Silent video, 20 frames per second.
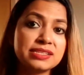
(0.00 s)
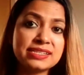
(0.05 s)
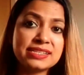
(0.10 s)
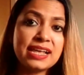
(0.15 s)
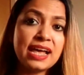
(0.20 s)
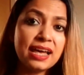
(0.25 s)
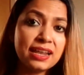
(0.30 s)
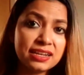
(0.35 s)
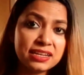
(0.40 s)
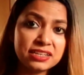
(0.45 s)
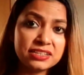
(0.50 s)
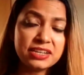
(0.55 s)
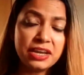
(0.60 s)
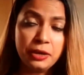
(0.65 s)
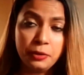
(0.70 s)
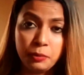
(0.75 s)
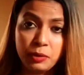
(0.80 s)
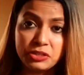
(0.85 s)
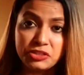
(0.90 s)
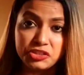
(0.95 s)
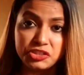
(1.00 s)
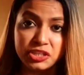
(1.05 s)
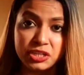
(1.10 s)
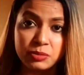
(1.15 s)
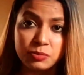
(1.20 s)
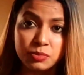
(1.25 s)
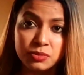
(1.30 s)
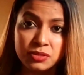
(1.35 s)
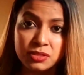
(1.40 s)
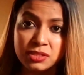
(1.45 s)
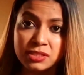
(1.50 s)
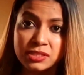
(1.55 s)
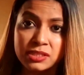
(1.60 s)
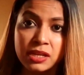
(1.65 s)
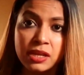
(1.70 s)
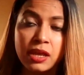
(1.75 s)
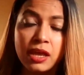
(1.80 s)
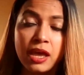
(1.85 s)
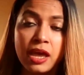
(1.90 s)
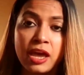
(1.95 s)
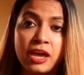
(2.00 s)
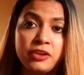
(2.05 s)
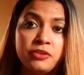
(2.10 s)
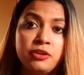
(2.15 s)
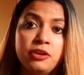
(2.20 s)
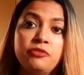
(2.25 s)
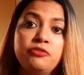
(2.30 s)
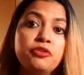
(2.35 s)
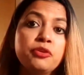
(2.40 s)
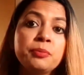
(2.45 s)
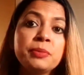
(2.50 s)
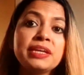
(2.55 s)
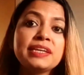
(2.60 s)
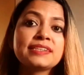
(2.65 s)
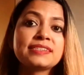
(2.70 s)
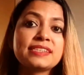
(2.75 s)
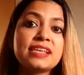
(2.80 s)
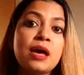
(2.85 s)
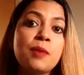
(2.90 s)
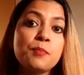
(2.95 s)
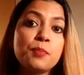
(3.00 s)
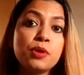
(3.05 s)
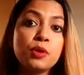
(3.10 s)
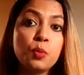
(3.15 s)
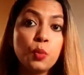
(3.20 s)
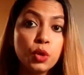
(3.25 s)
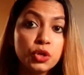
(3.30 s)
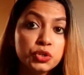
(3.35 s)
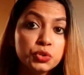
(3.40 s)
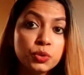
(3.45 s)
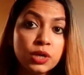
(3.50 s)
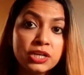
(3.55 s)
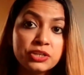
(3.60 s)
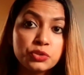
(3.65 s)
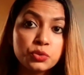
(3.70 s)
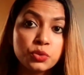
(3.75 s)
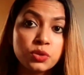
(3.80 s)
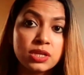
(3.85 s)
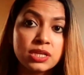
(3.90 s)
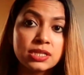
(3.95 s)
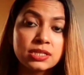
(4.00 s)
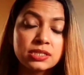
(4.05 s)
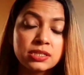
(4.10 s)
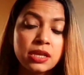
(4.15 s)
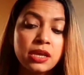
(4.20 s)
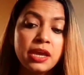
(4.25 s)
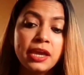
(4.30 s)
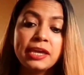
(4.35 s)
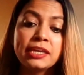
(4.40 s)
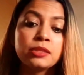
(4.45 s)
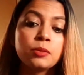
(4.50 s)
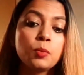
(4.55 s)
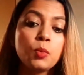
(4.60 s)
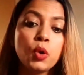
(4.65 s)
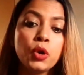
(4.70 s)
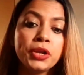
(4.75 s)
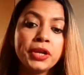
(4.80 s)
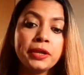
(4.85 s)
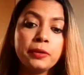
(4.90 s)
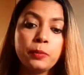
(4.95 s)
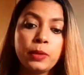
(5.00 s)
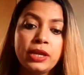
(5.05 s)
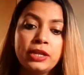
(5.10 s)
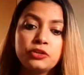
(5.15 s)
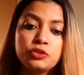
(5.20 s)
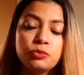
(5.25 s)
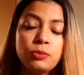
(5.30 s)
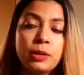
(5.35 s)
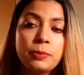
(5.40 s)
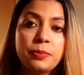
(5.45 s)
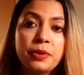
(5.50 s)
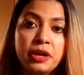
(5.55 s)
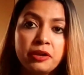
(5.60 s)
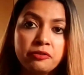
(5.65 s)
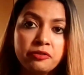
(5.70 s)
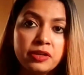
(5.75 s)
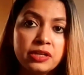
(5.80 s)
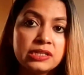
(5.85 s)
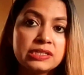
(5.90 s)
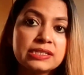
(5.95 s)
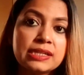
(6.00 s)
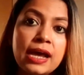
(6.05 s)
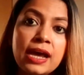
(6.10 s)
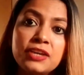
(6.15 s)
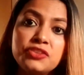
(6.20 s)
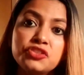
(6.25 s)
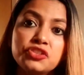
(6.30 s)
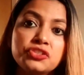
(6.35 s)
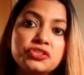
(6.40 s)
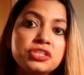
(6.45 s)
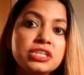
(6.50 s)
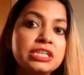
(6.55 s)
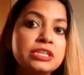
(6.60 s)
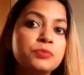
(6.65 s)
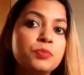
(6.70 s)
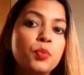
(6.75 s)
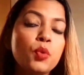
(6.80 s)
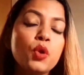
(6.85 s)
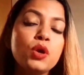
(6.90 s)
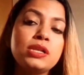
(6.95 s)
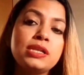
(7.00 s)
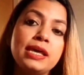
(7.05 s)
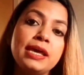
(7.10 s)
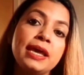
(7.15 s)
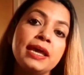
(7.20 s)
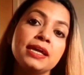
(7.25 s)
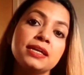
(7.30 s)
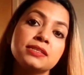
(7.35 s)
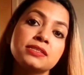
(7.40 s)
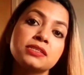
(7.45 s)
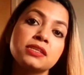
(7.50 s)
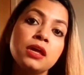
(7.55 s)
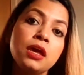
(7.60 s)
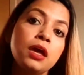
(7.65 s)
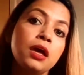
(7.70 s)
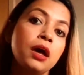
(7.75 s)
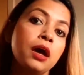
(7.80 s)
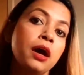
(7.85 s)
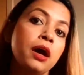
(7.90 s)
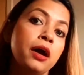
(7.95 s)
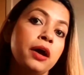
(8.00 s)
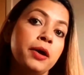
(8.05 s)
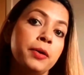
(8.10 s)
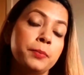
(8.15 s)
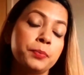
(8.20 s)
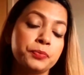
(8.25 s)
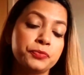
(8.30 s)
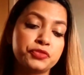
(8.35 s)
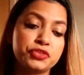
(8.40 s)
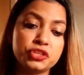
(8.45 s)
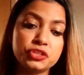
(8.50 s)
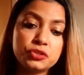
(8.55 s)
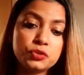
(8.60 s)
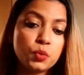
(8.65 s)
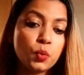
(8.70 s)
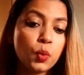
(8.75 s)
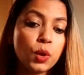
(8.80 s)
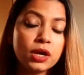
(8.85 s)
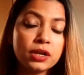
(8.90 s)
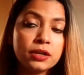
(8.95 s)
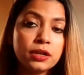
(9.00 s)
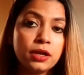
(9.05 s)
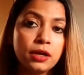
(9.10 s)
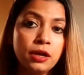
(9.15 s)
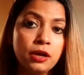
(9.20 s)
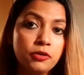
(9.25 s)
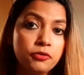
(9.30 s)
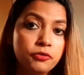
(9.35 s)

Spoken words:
salad and vegetables. And for me, example, what do I do is, in the morning when I do my breakfast, I just eat boiled eggs, just one